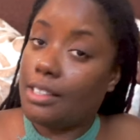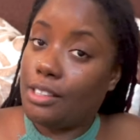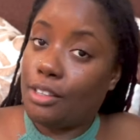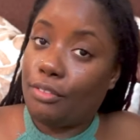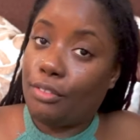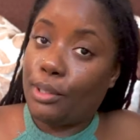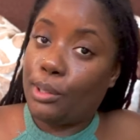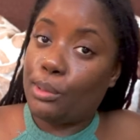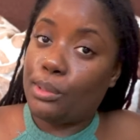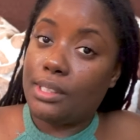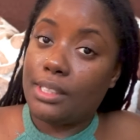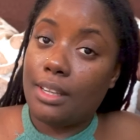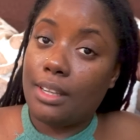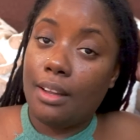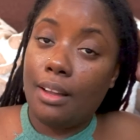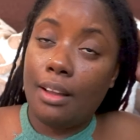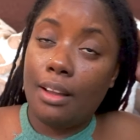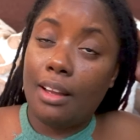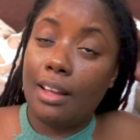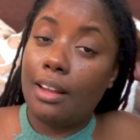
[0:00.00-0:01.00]
of clothes, huh?
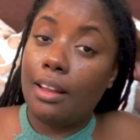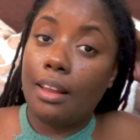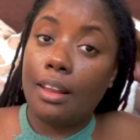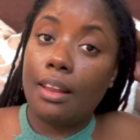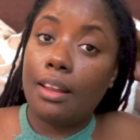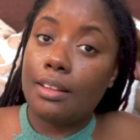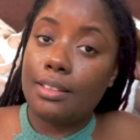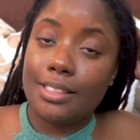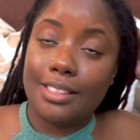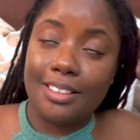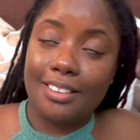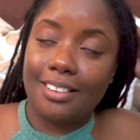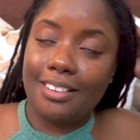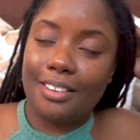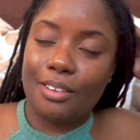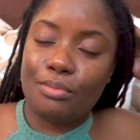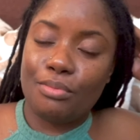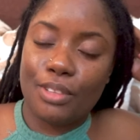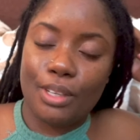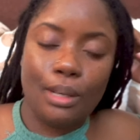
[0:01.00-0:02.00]
A lot
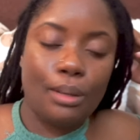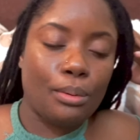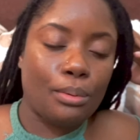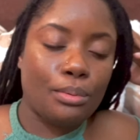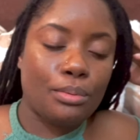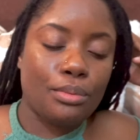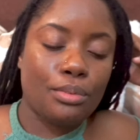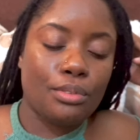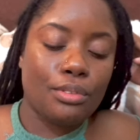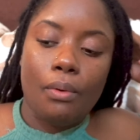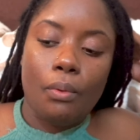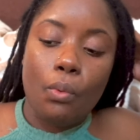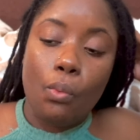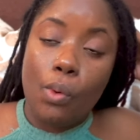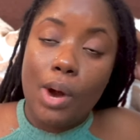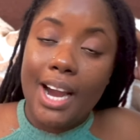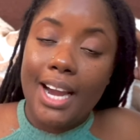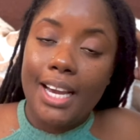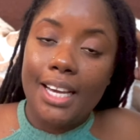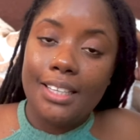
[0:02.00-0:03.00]
of clothes.
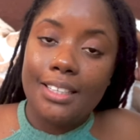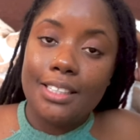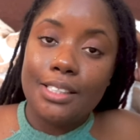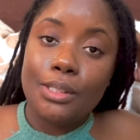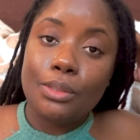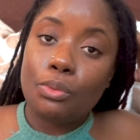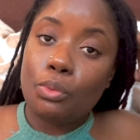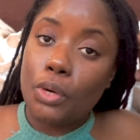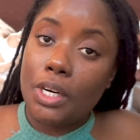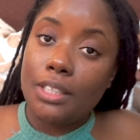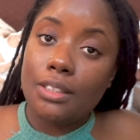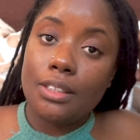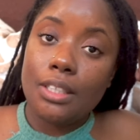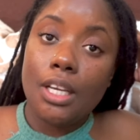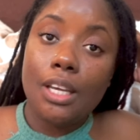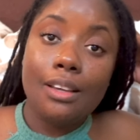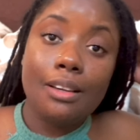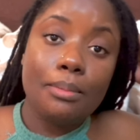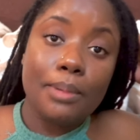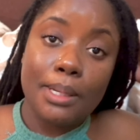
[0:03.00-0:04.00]
Why does one
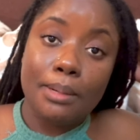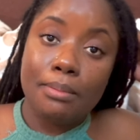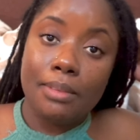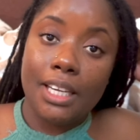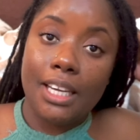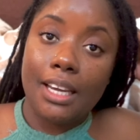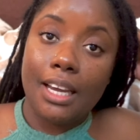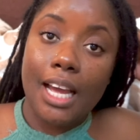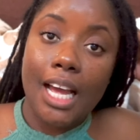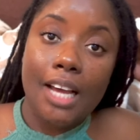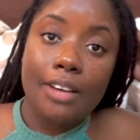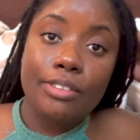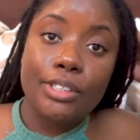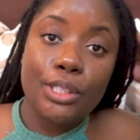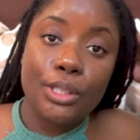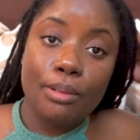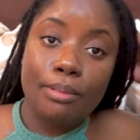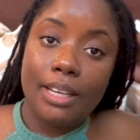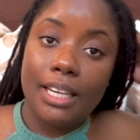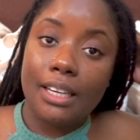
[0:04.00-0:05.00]
human being have
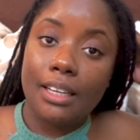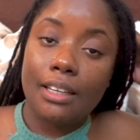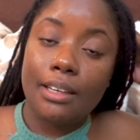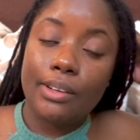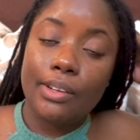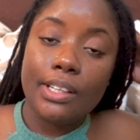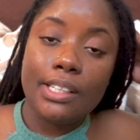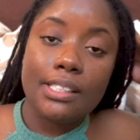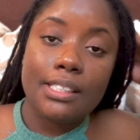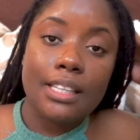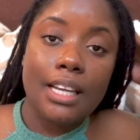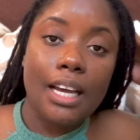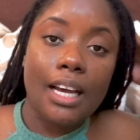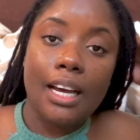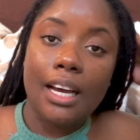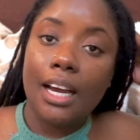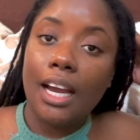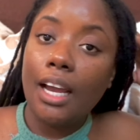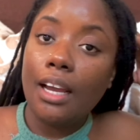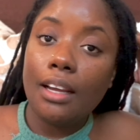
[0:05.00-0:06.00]
so many clothes?
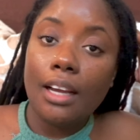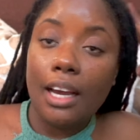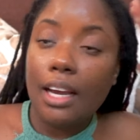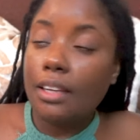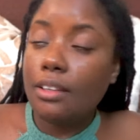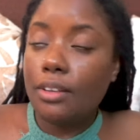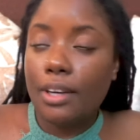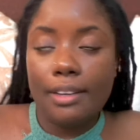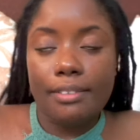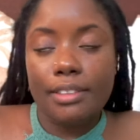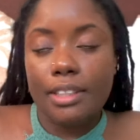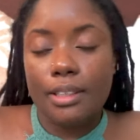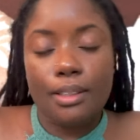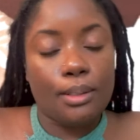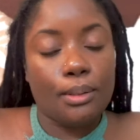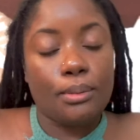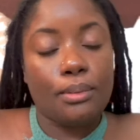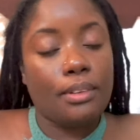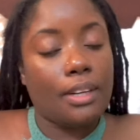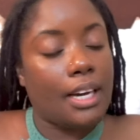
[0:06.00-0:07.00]
I don't have a
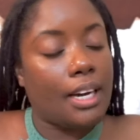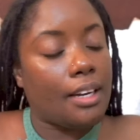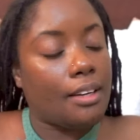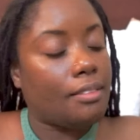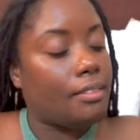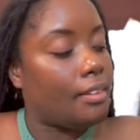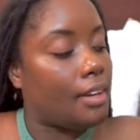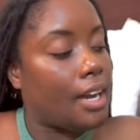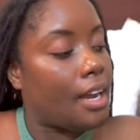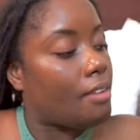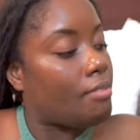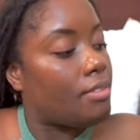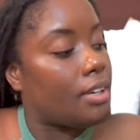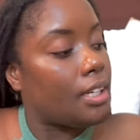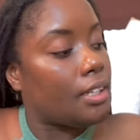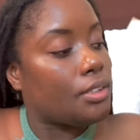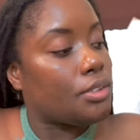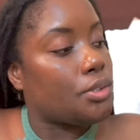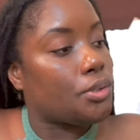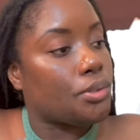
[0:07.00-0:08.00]
clue. I
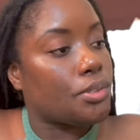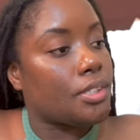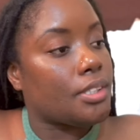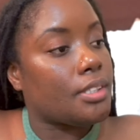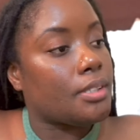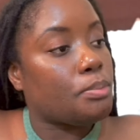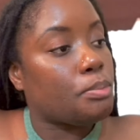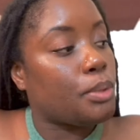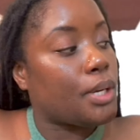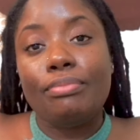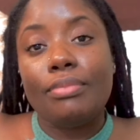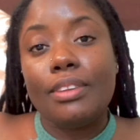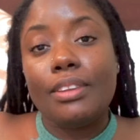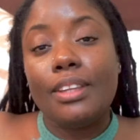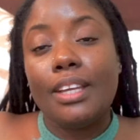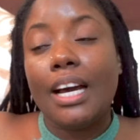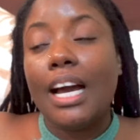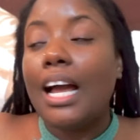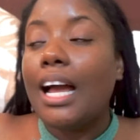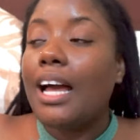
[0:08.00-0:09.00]
really don't. But the
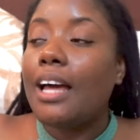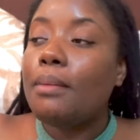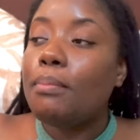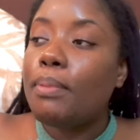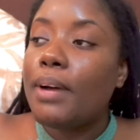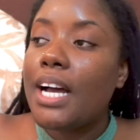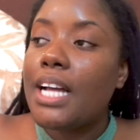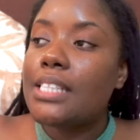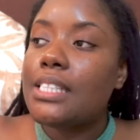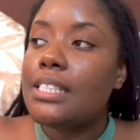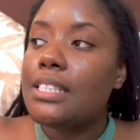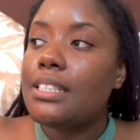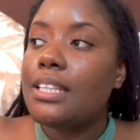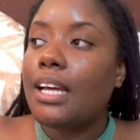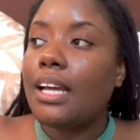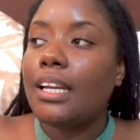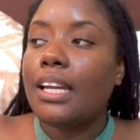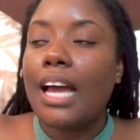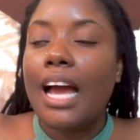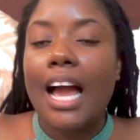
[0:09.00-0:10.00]
hard part is
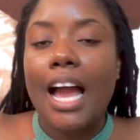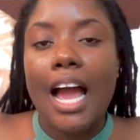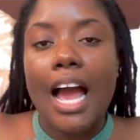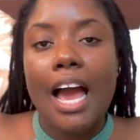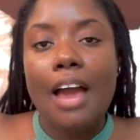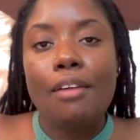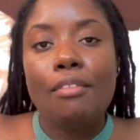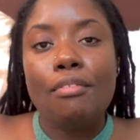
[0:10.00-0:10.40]
that I